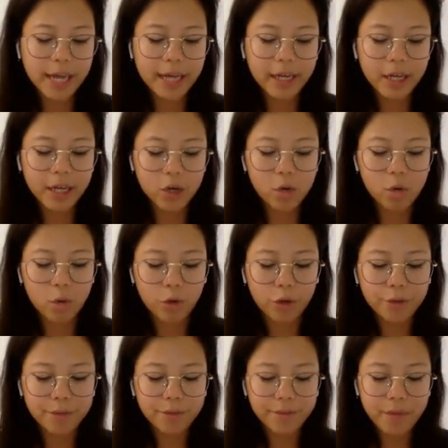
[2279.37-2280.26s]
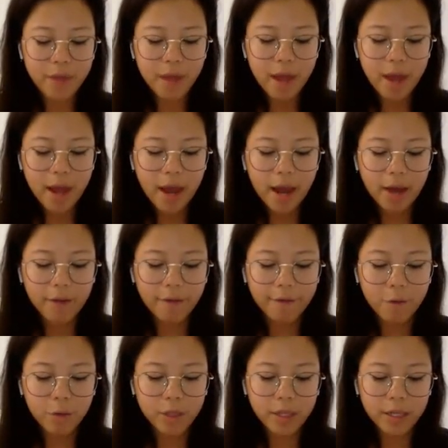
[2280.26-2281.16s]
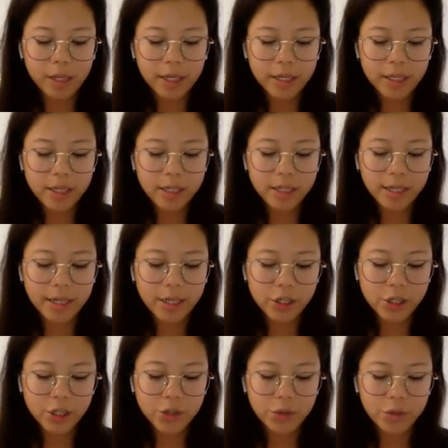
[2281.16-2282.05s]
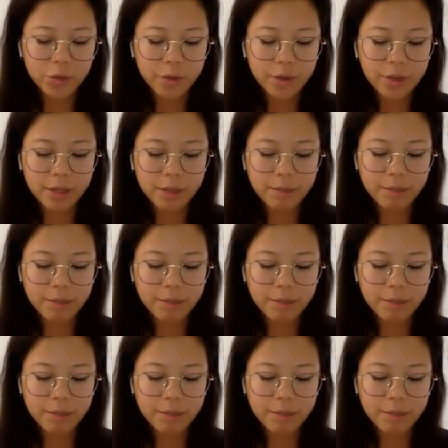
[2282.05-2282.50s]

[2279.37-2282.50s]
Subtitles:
taking a corner and folding it into